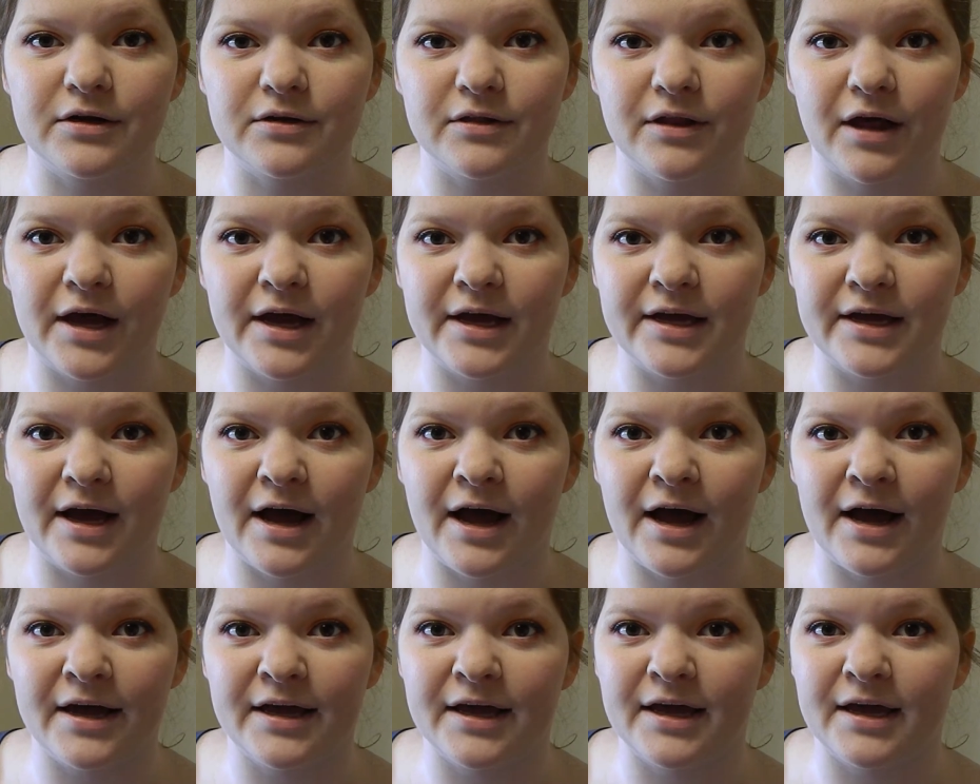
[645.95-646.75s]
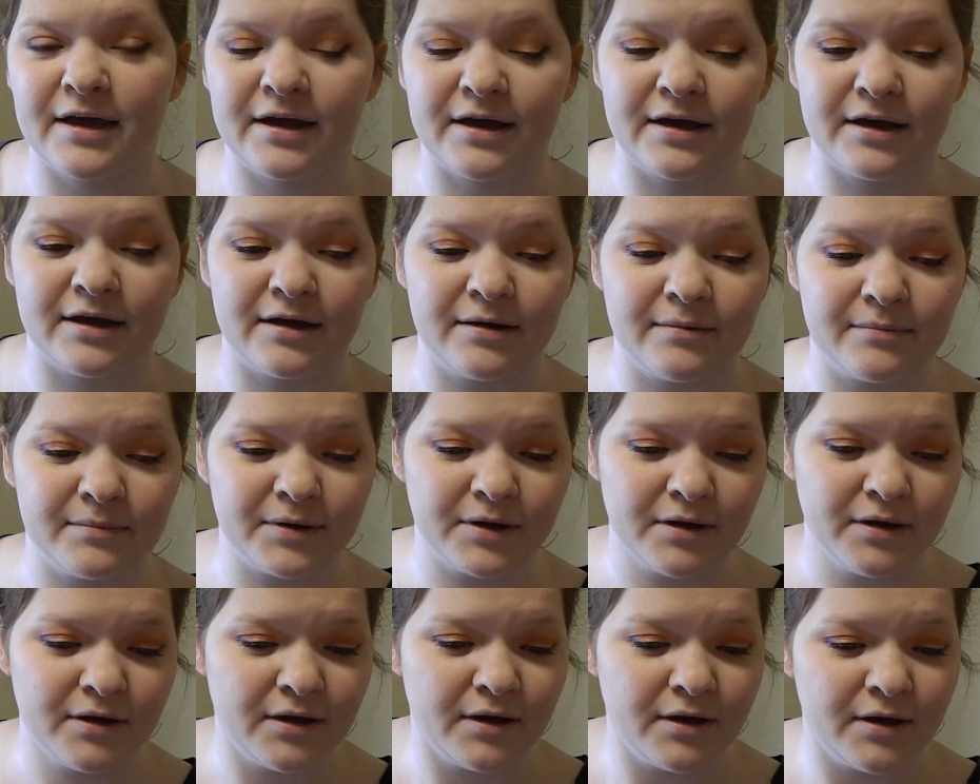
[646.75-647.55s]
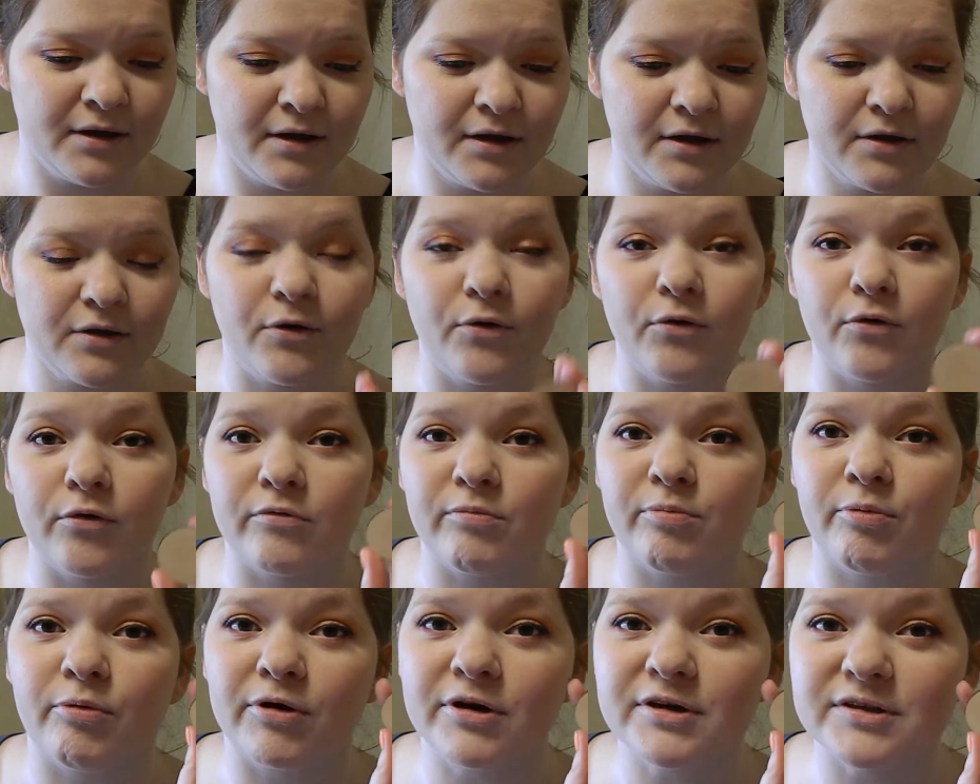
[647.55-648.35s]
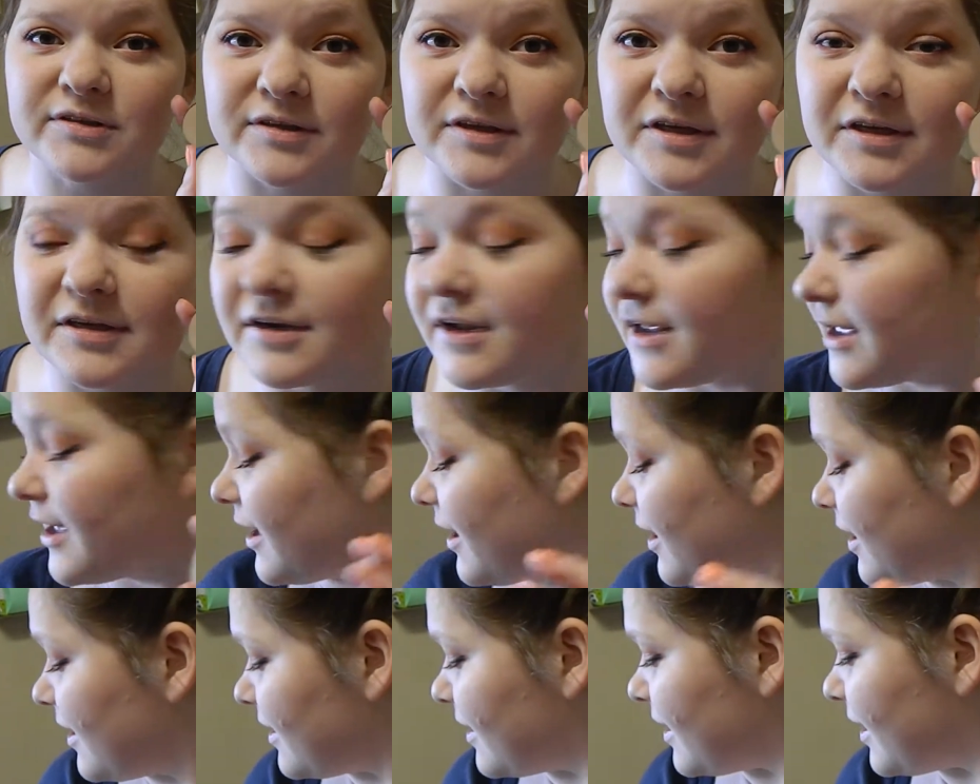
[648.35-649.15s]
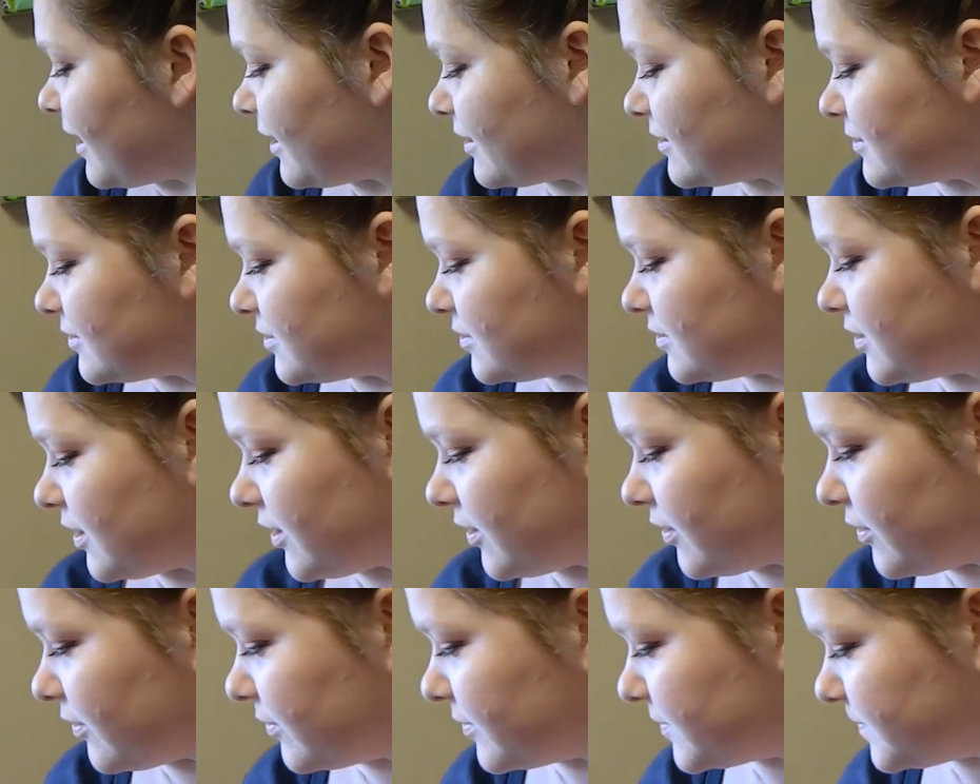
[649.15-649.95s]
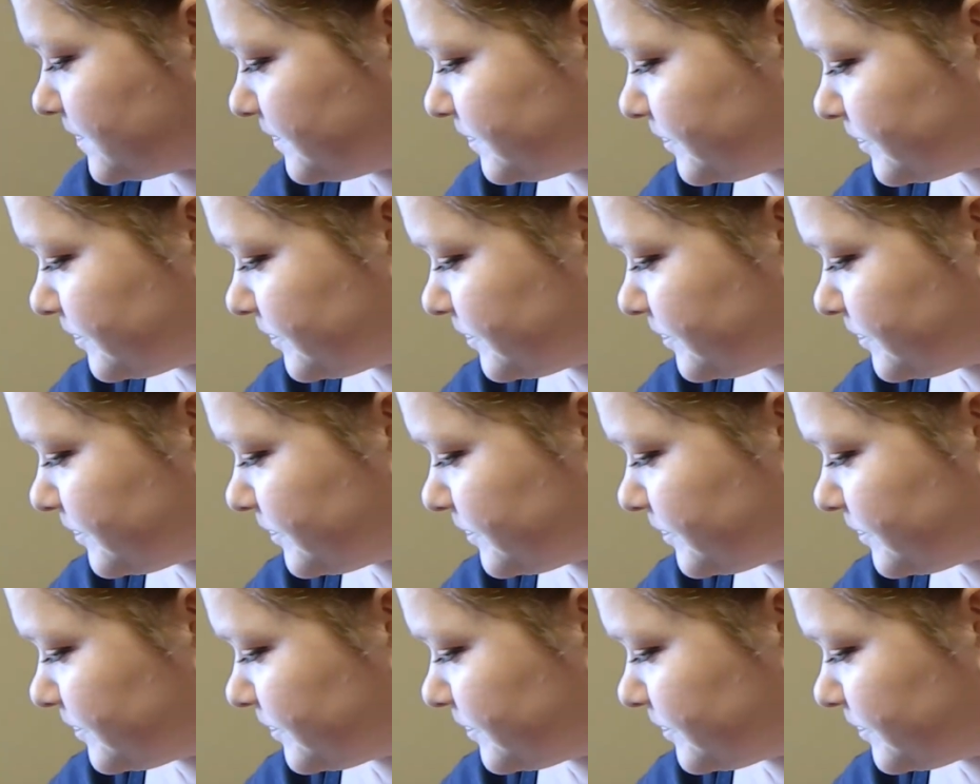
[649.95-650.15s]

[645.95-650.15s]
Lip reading: Like, I am cool porcelain, and so